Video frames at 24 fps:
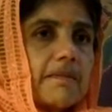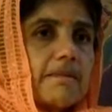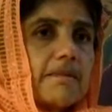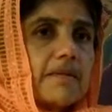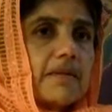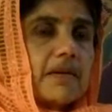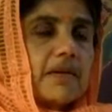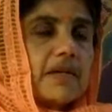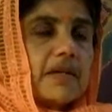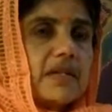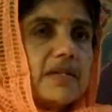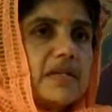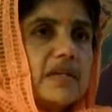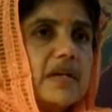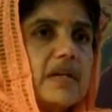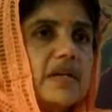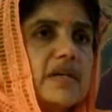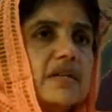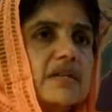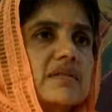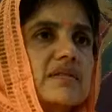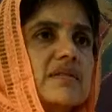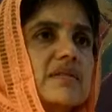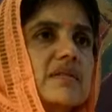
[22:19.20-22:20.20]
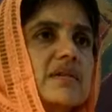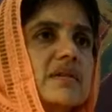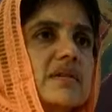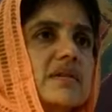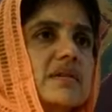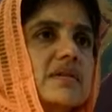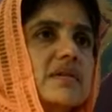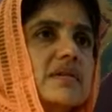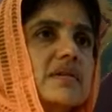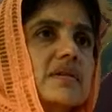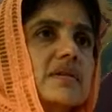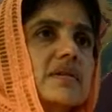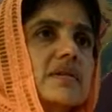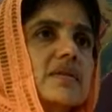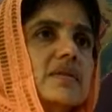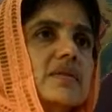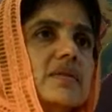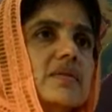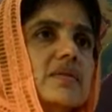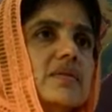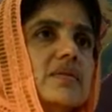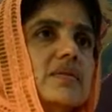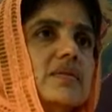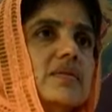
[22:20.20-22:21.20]
the teacher does not
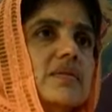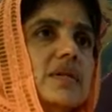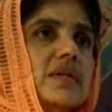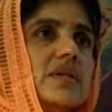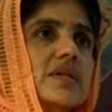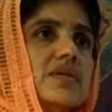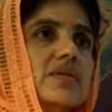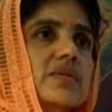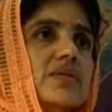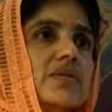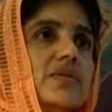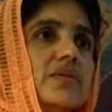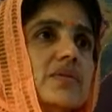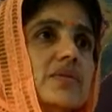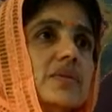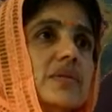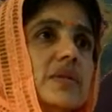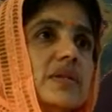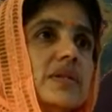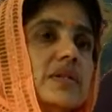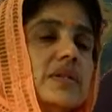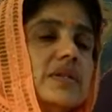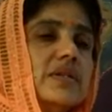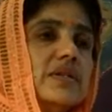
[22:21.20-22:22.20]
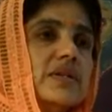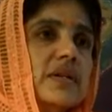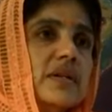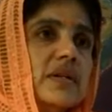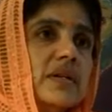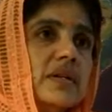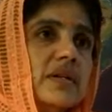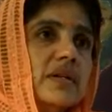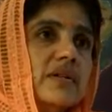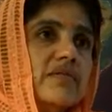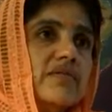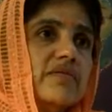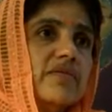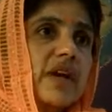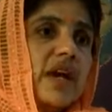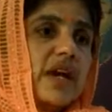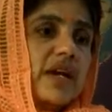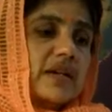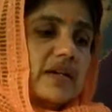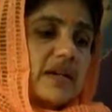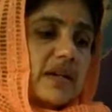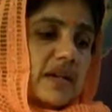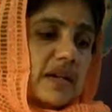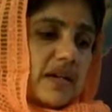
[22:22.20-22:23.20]
want you the teacher in
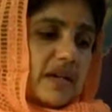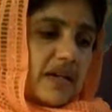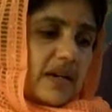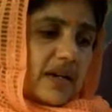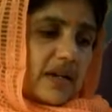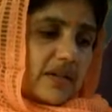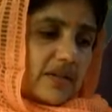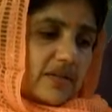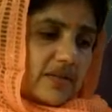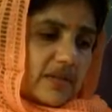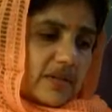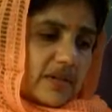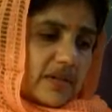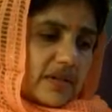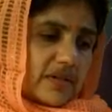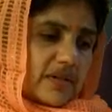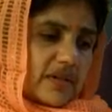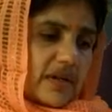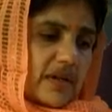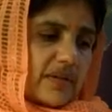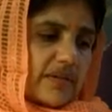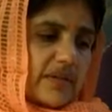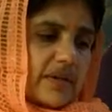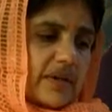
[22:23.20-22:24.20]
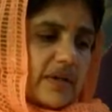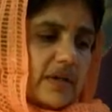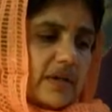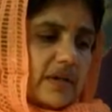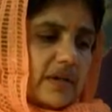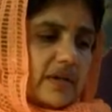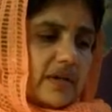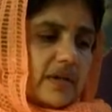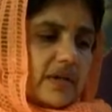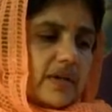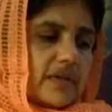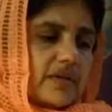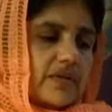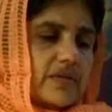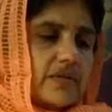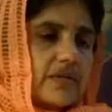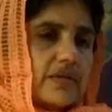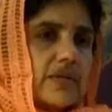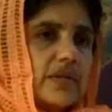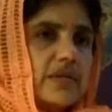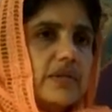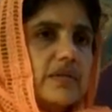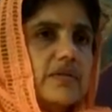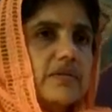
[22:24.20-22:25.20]
fact allows the seva so
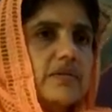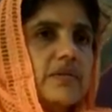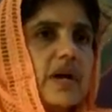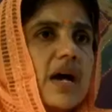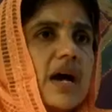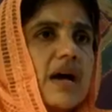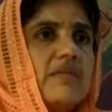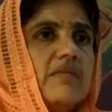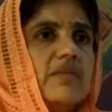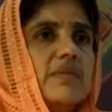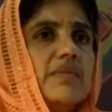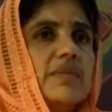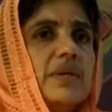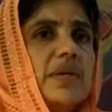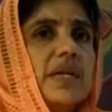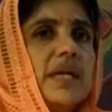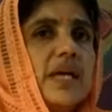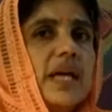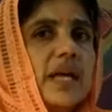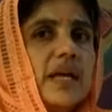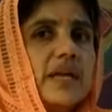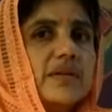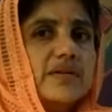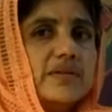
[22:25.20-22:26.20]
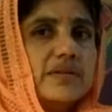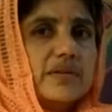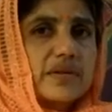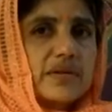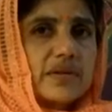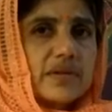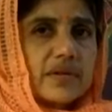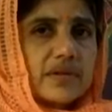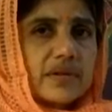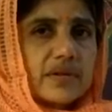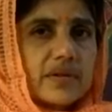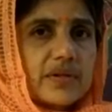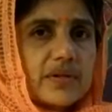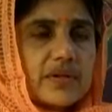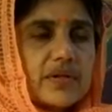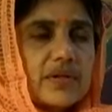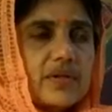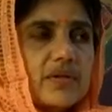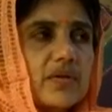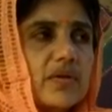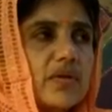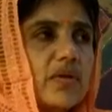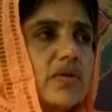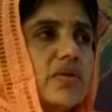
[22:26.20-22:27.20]
that you have a place
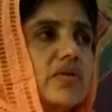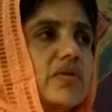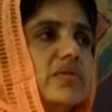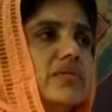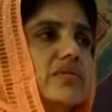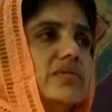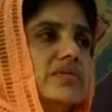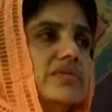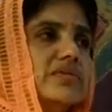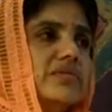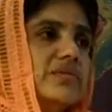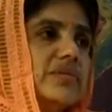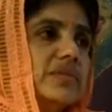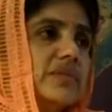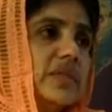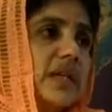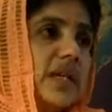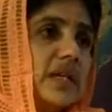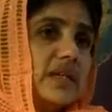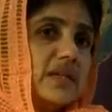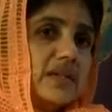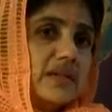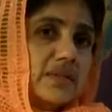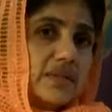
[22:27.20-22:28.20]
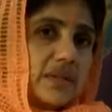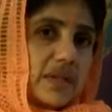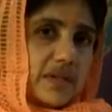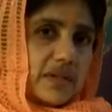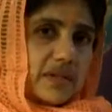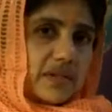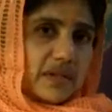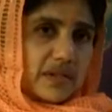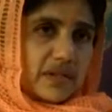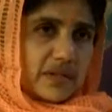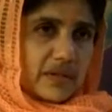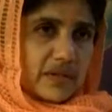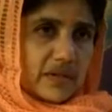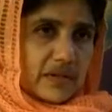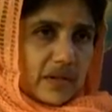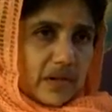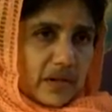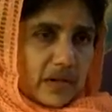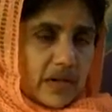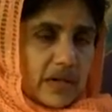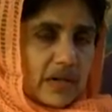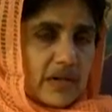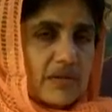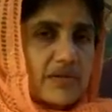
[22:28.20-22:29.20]
to grow that is what the teacher
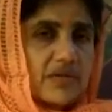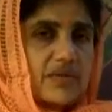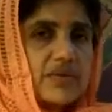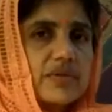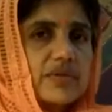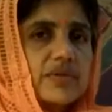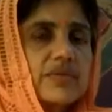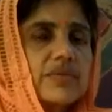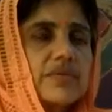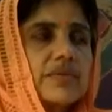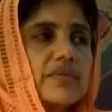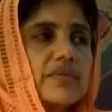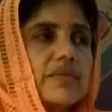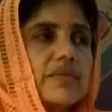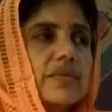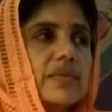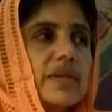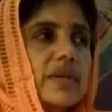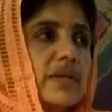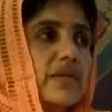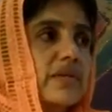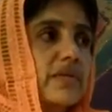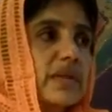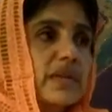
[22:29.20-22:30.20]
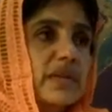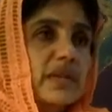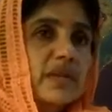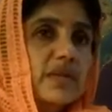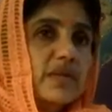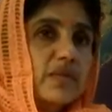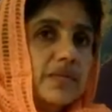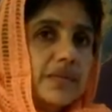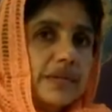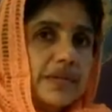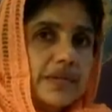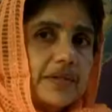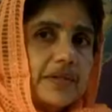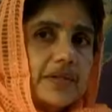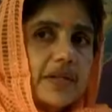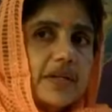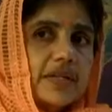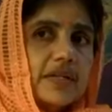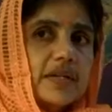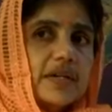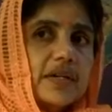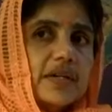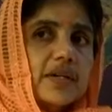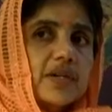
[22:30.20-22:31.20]
allows. Even in the
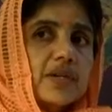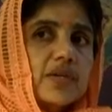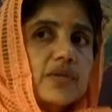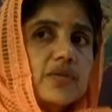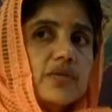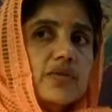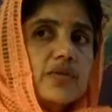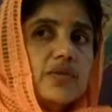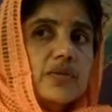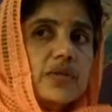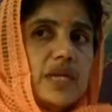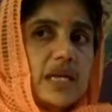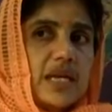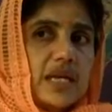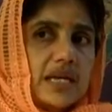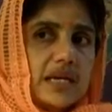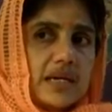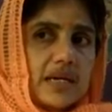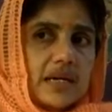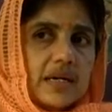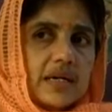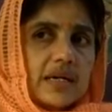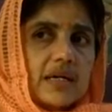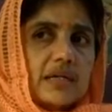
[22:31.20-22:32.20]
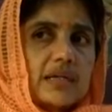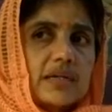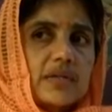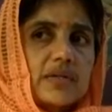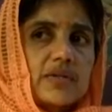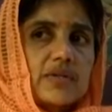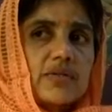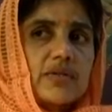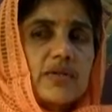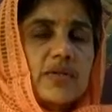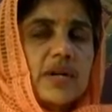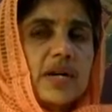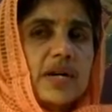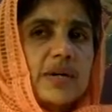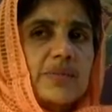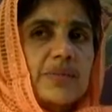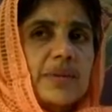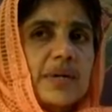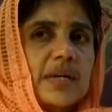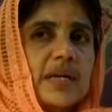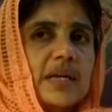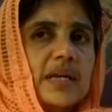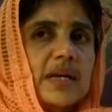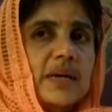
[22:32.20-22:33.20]
Upanishad, you see the student
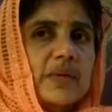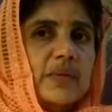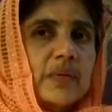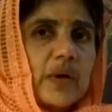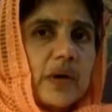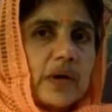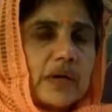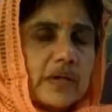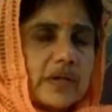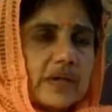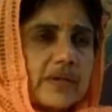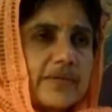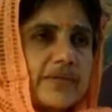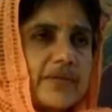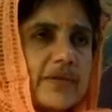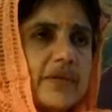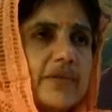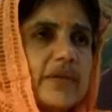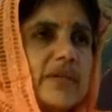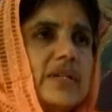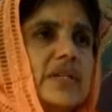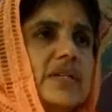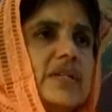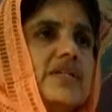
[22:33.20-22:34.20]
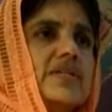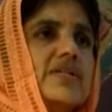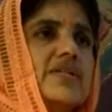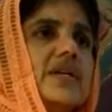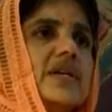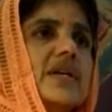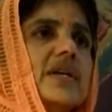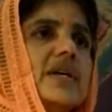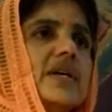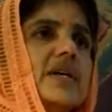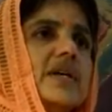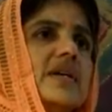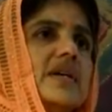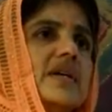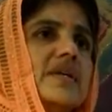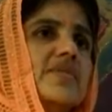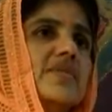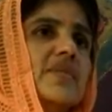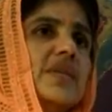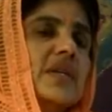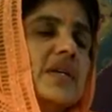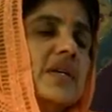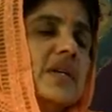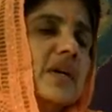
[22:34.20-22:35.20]
bringing water for the teacher and
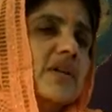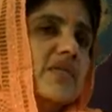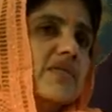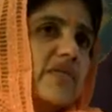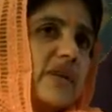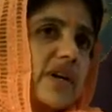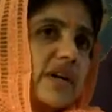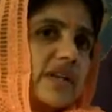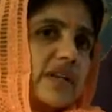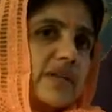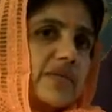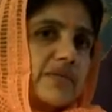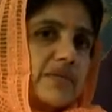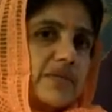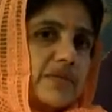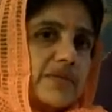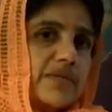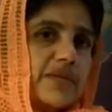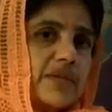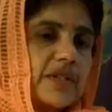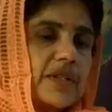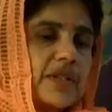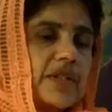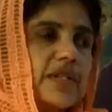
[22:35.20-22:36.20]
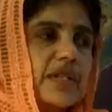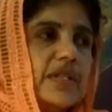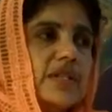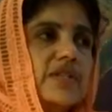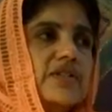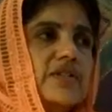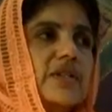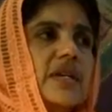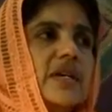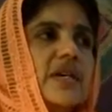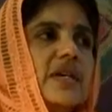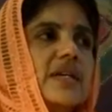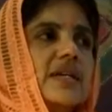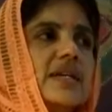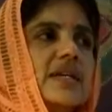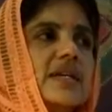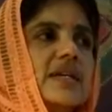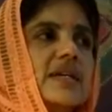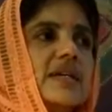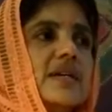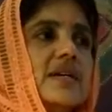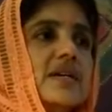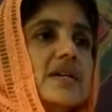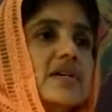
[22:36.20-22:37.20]
bringing firewood for the teacher
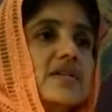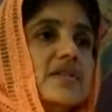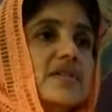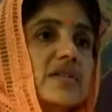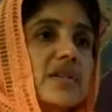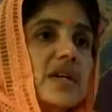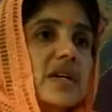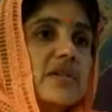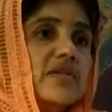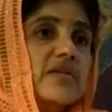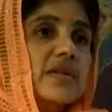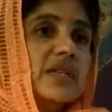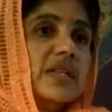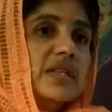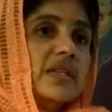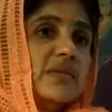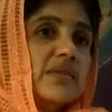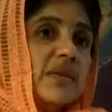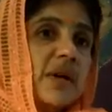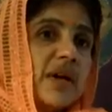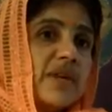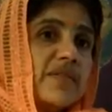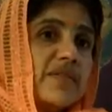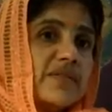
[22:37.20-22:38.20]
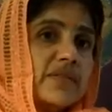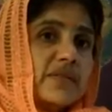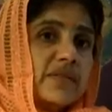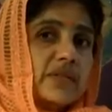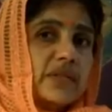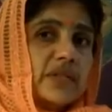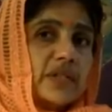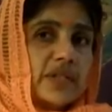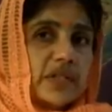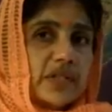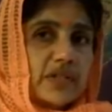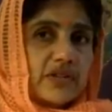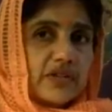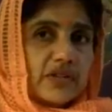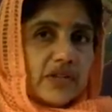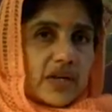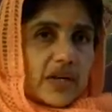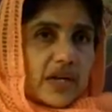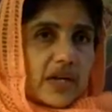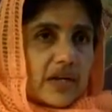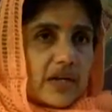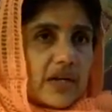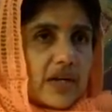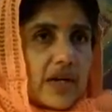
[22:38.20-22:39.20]
and serving the wife of the
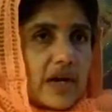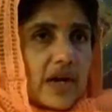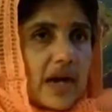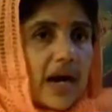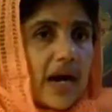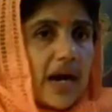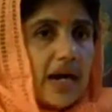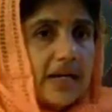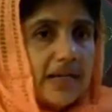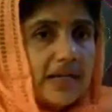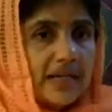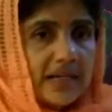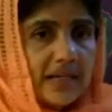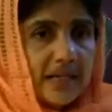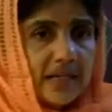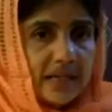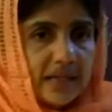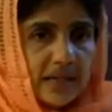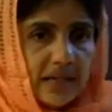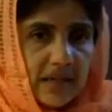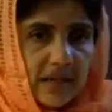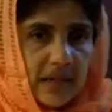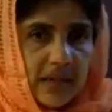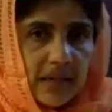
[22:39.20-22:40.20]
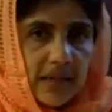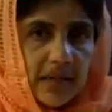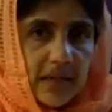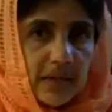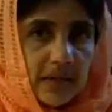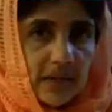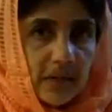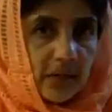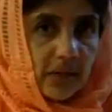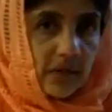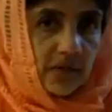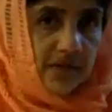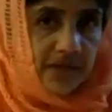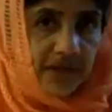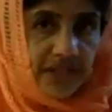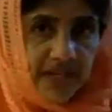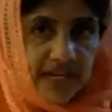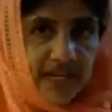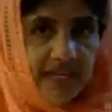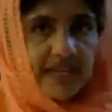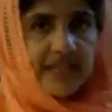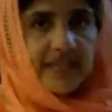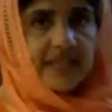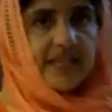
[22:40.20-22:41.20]
teacher and then, uh, you know,
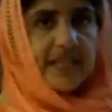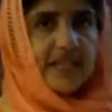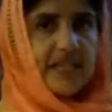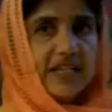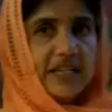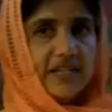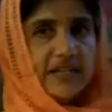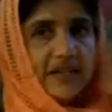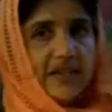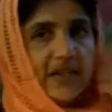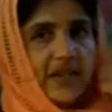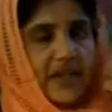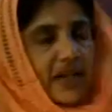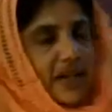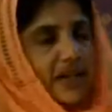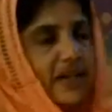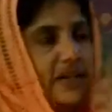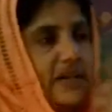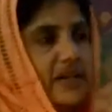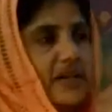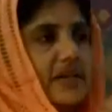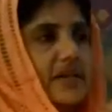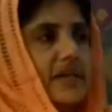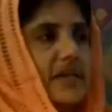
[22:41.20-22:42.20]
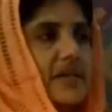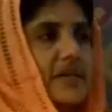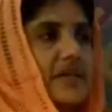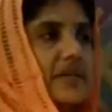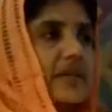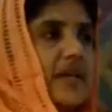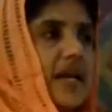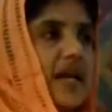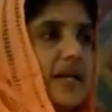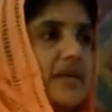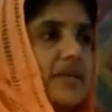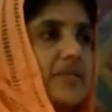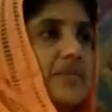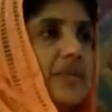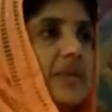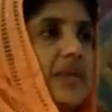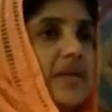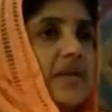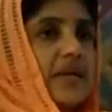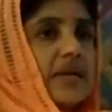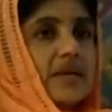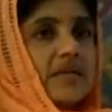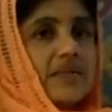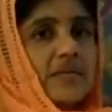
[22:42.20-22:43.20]
feeding the teacher and
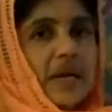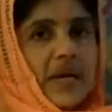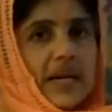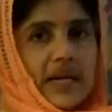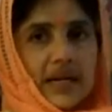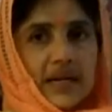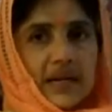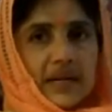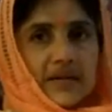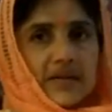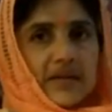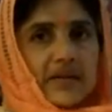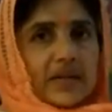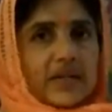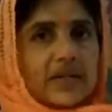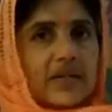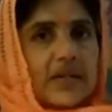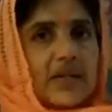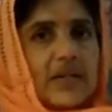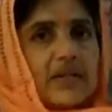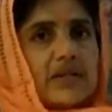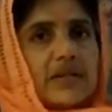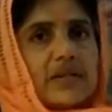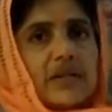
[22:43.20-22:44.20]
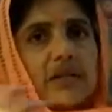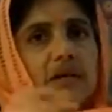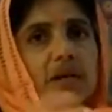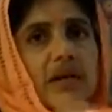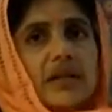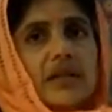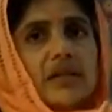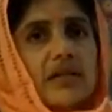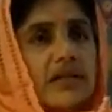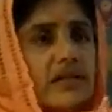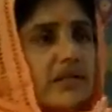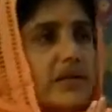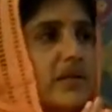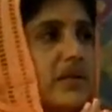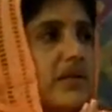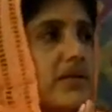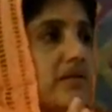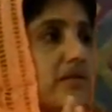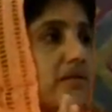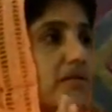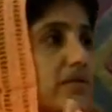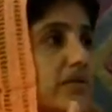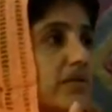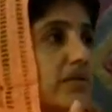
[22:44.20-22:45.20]
bringing milk to the teacher. All these
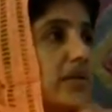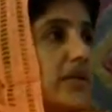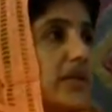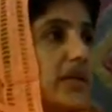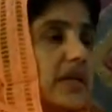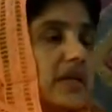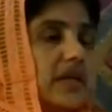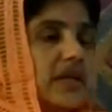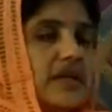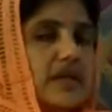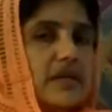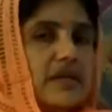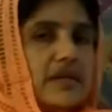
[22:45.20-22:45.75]
things you see